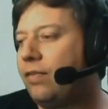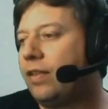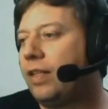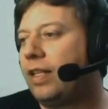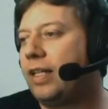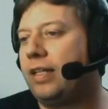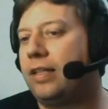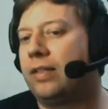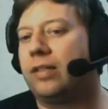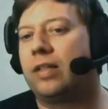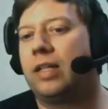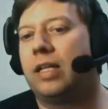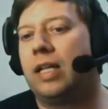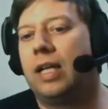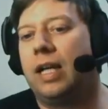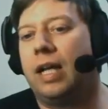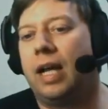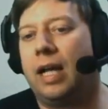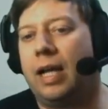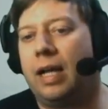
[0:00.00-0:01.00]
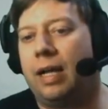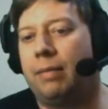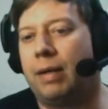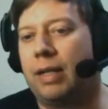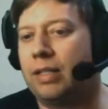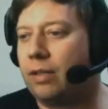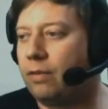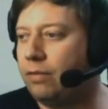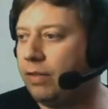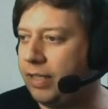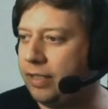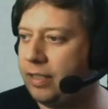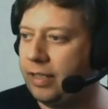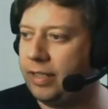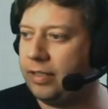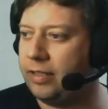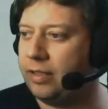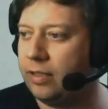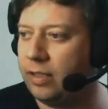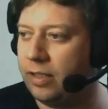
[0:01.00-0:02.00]
for these, I don't really
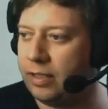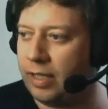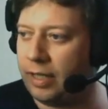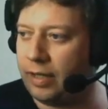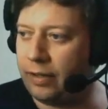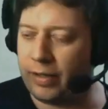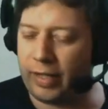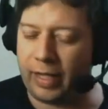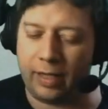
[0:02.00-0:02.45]
need to learn anything